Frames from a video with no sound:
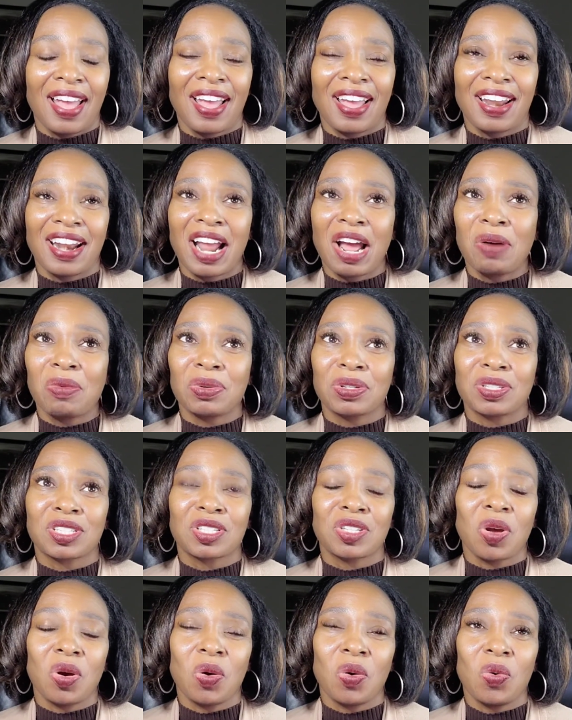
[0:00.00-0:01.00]
And I was
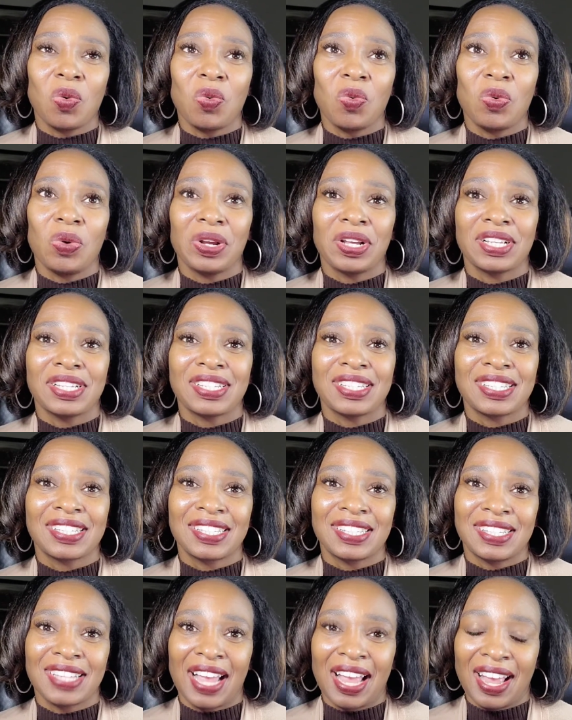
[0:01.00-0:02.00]
so
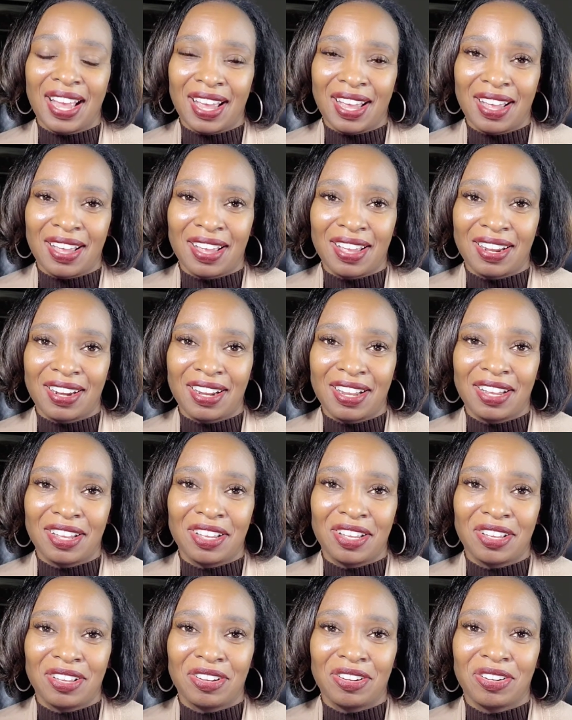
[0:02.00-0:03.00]
sad
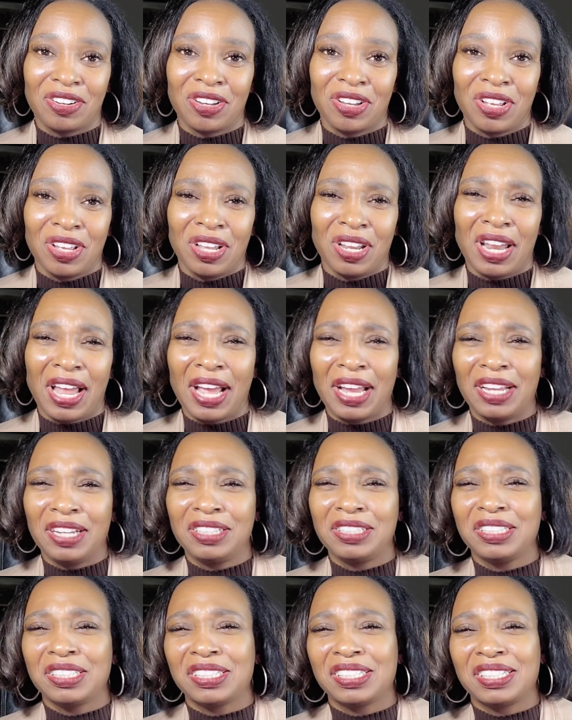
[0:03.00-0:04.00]
and
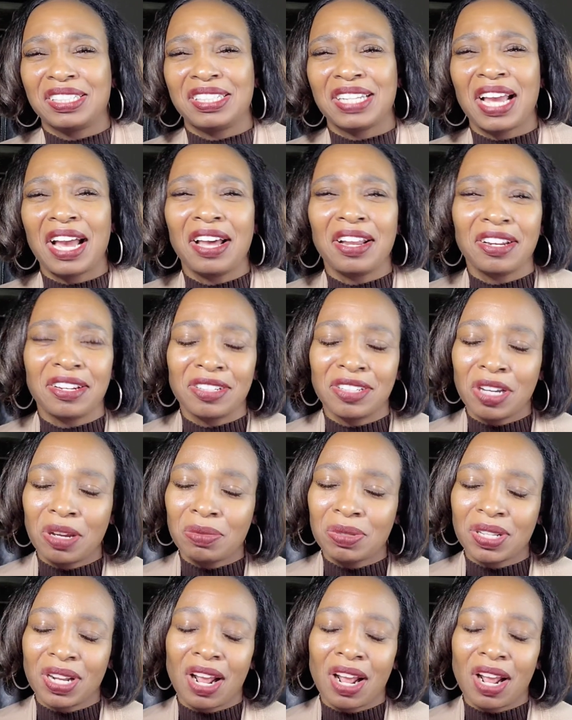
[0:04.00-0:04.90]
like just down the dumps.